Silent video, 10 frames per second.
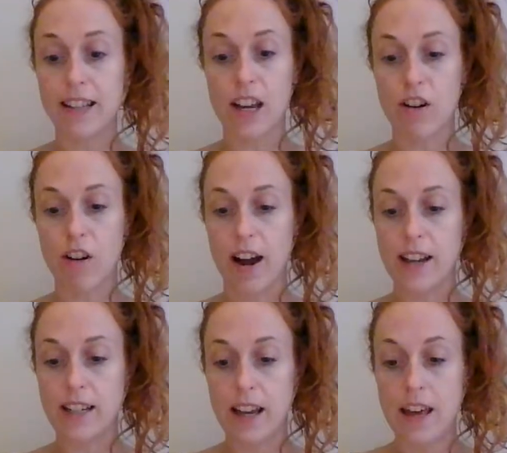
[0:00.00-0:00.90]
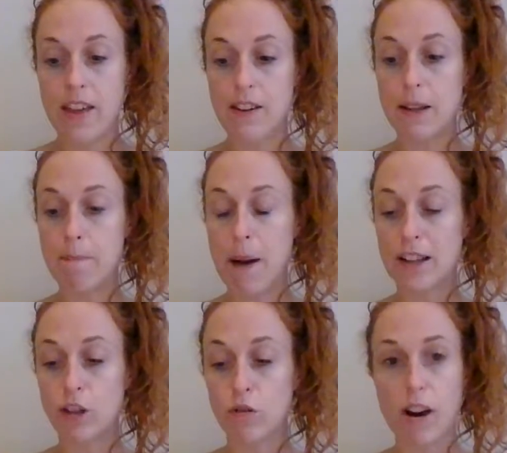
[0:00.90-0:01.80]
he cried. "There is a
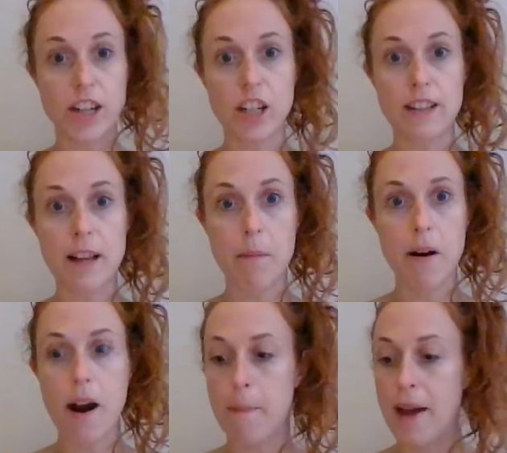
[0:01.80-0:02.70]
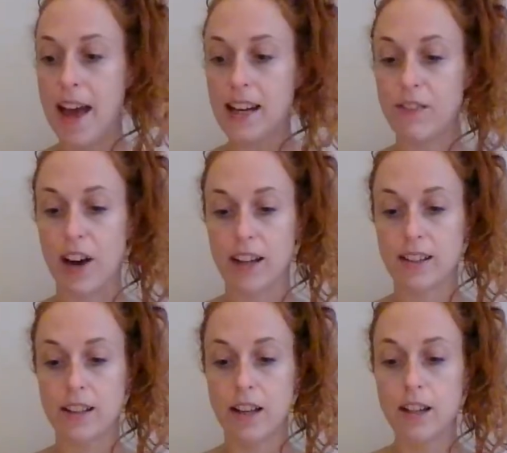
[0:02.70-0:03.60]
battle raging somewhere up ahead of us.
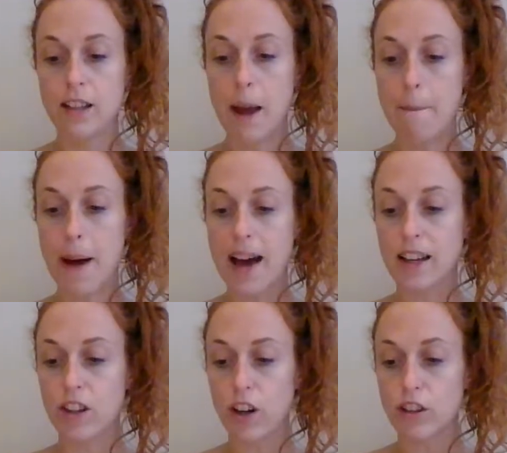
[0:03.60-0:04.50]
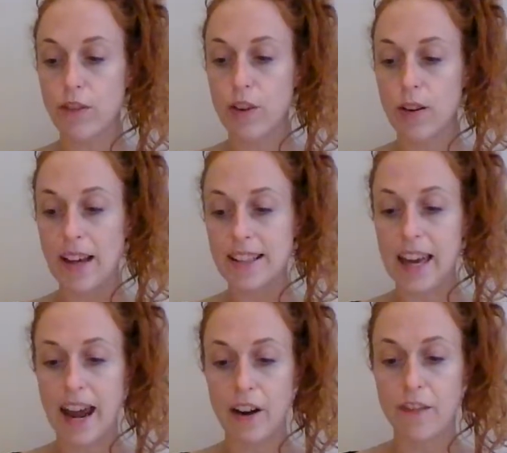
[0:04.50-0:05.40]
Turn back, the lot of you. Let's
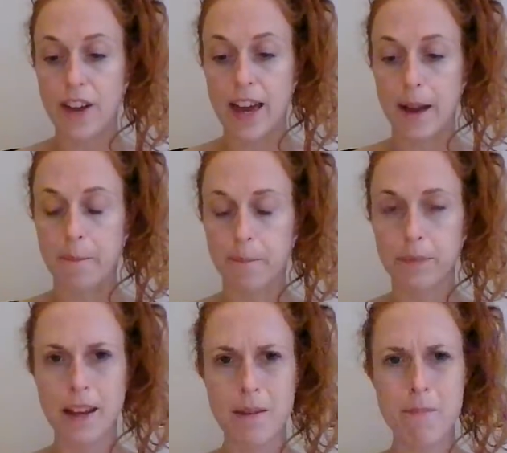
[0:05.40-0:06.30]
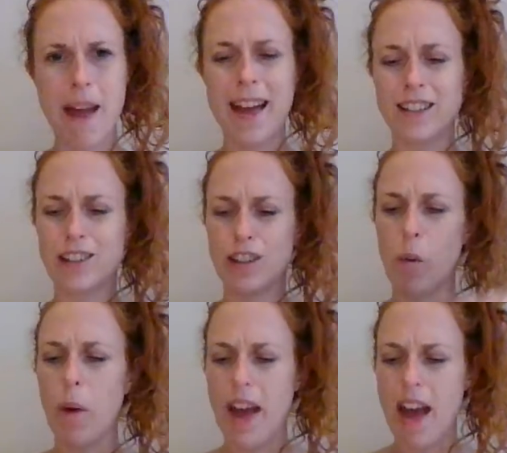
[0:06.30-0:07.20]
get out of here." "Pig
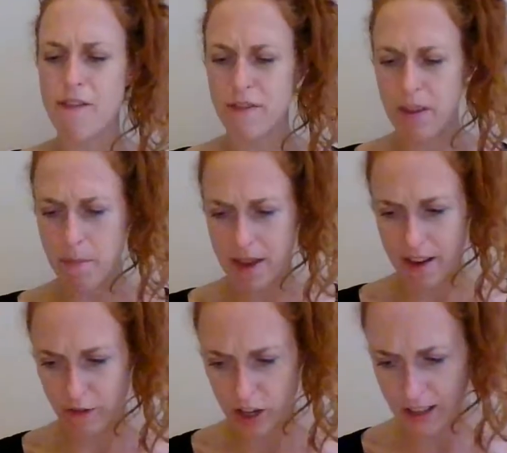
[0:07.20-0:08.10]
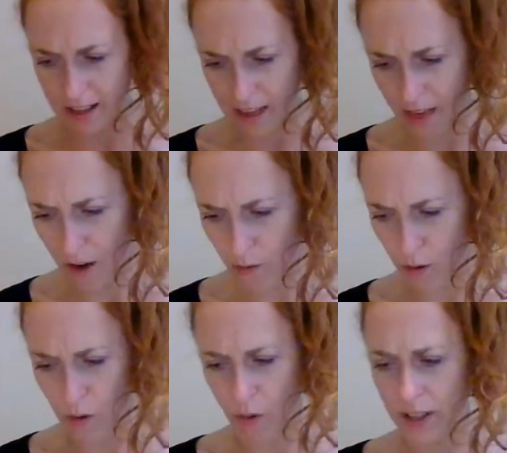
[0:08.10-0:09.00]
squiff," the BFG said. "Those
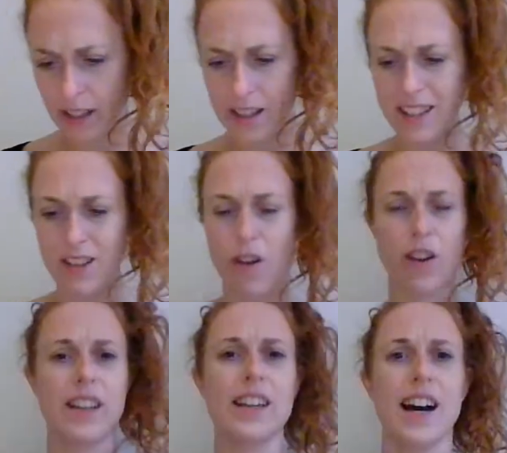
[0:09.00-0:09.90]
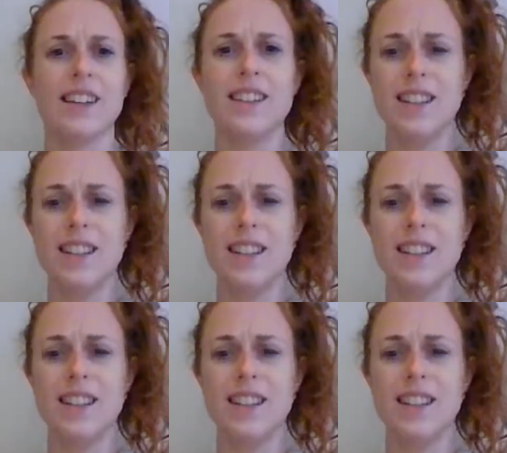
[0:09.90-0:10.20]
noises are not guns."